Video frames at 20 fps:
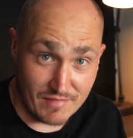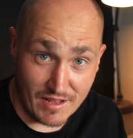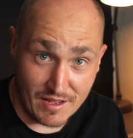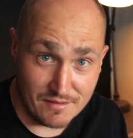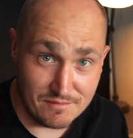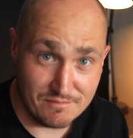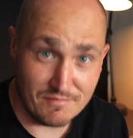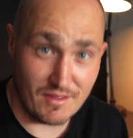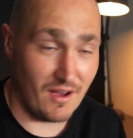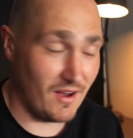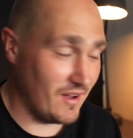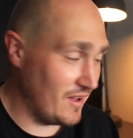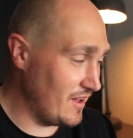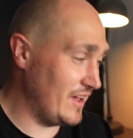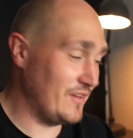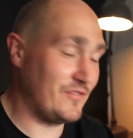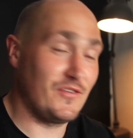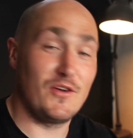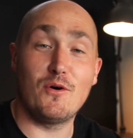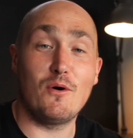now.
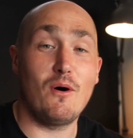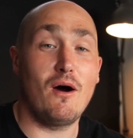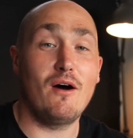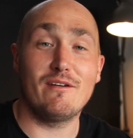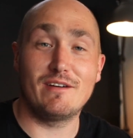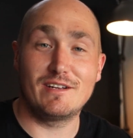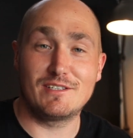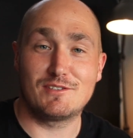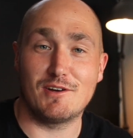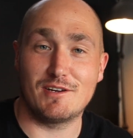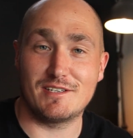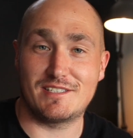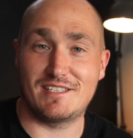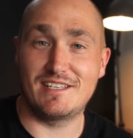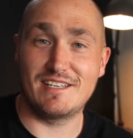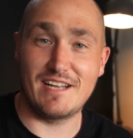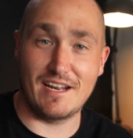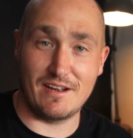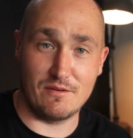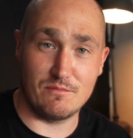If you are
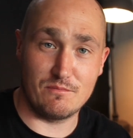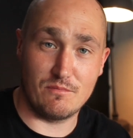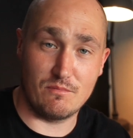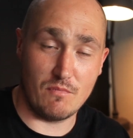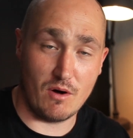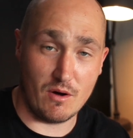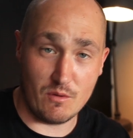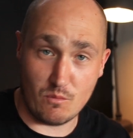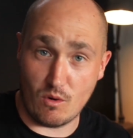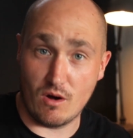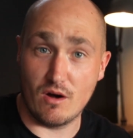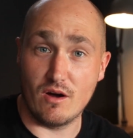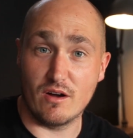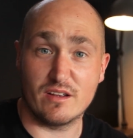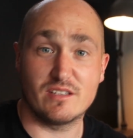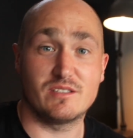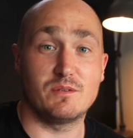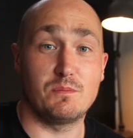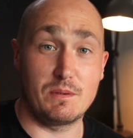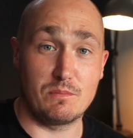interested in any of my
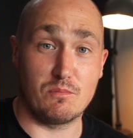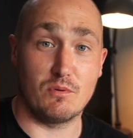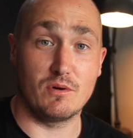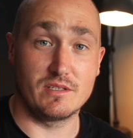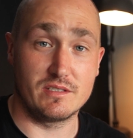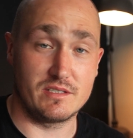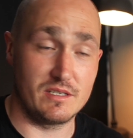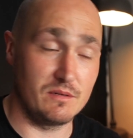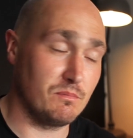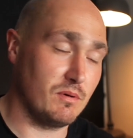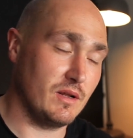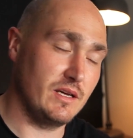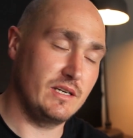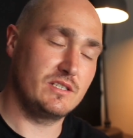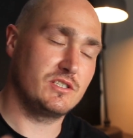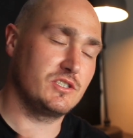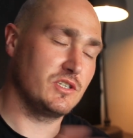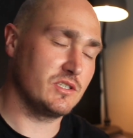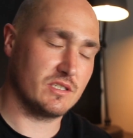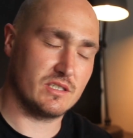work to be printed,
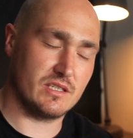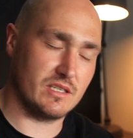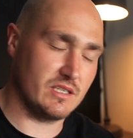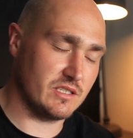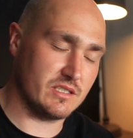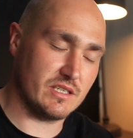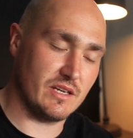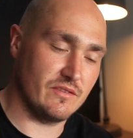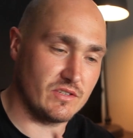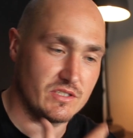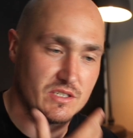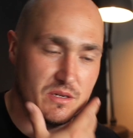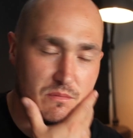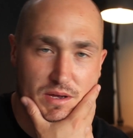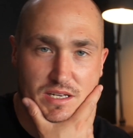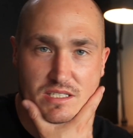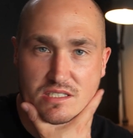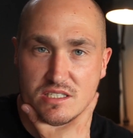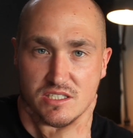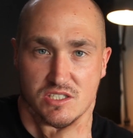please just give us a
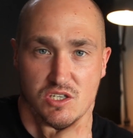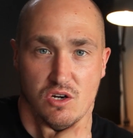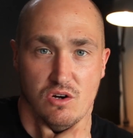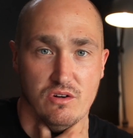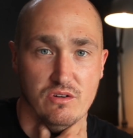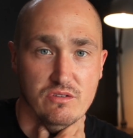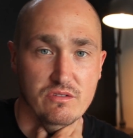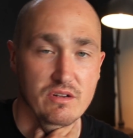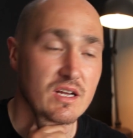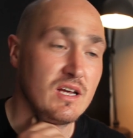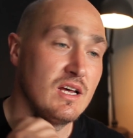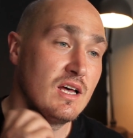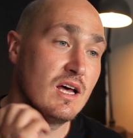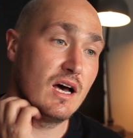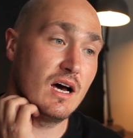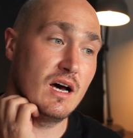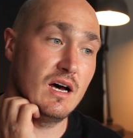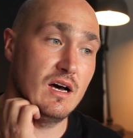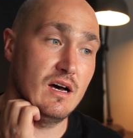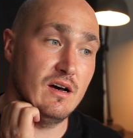message on
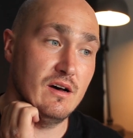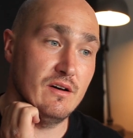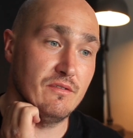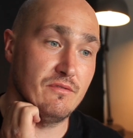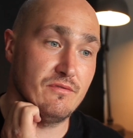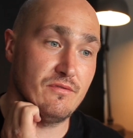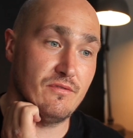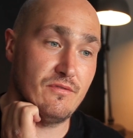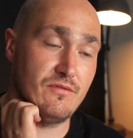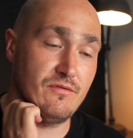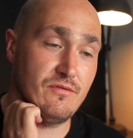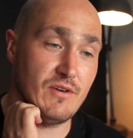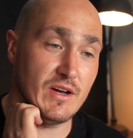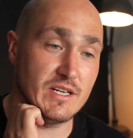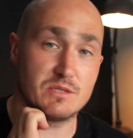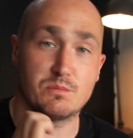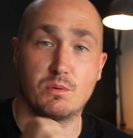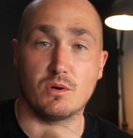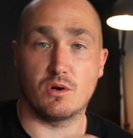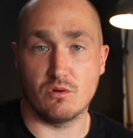
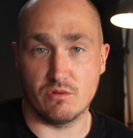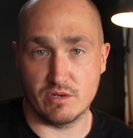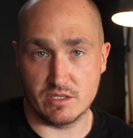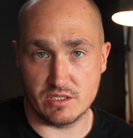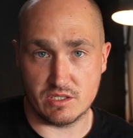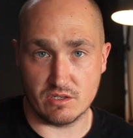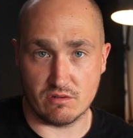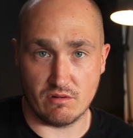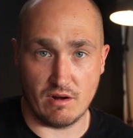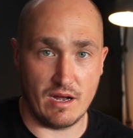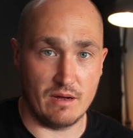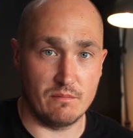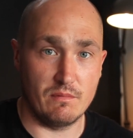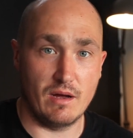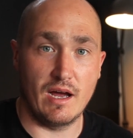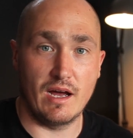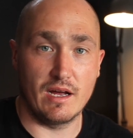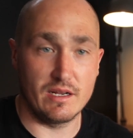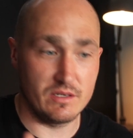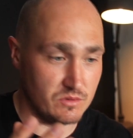Facebook or
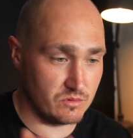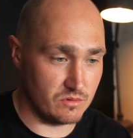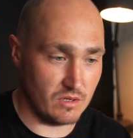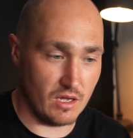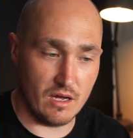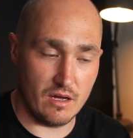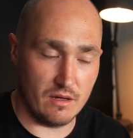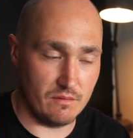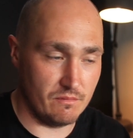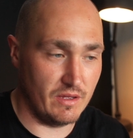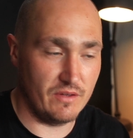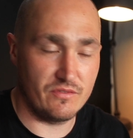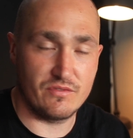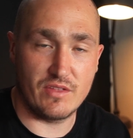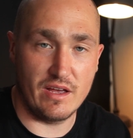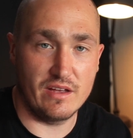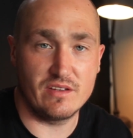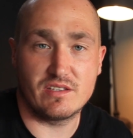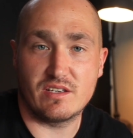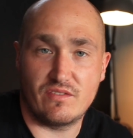Instagram, and
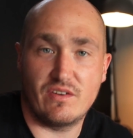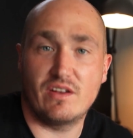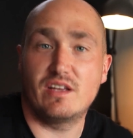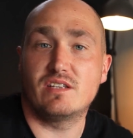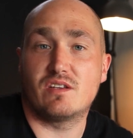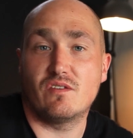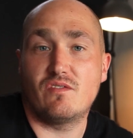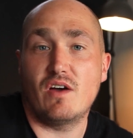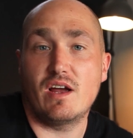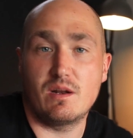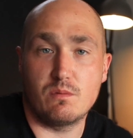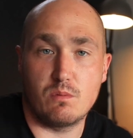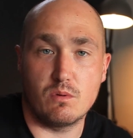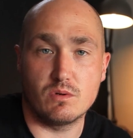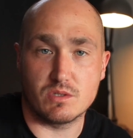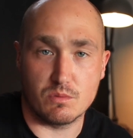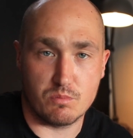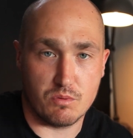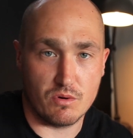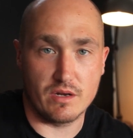if it's available
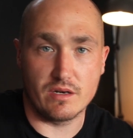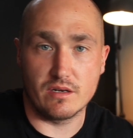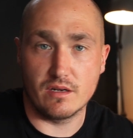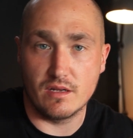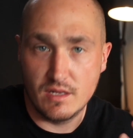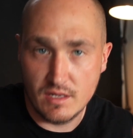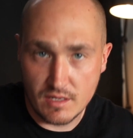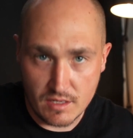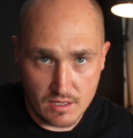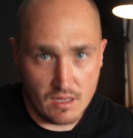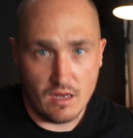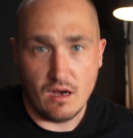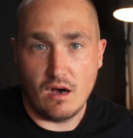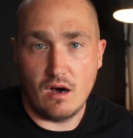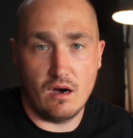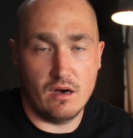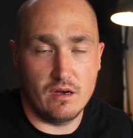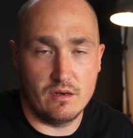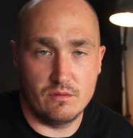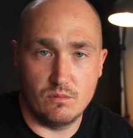as a print,
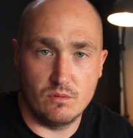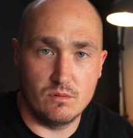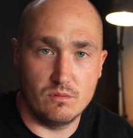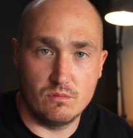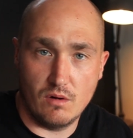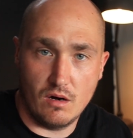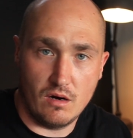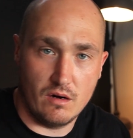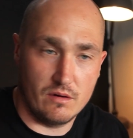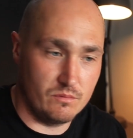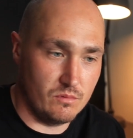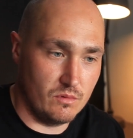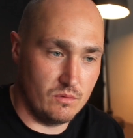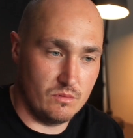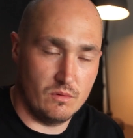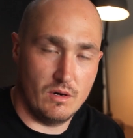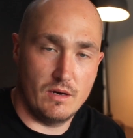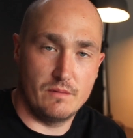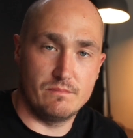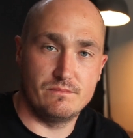I
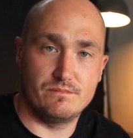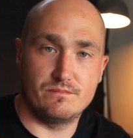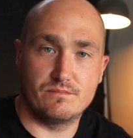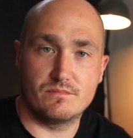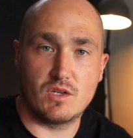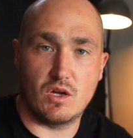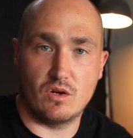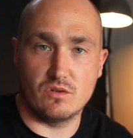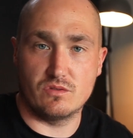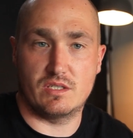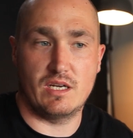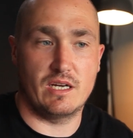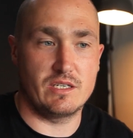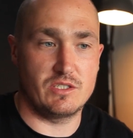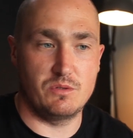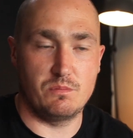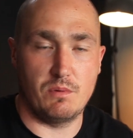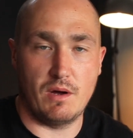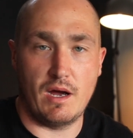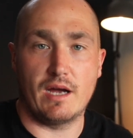will
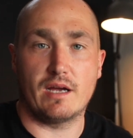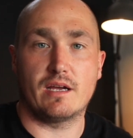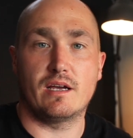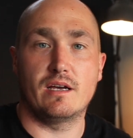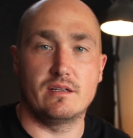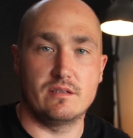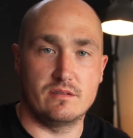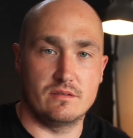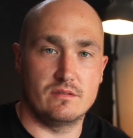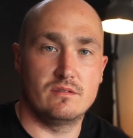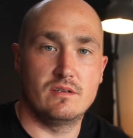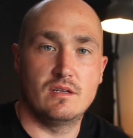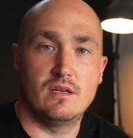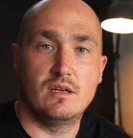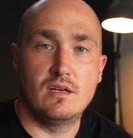contact you back, and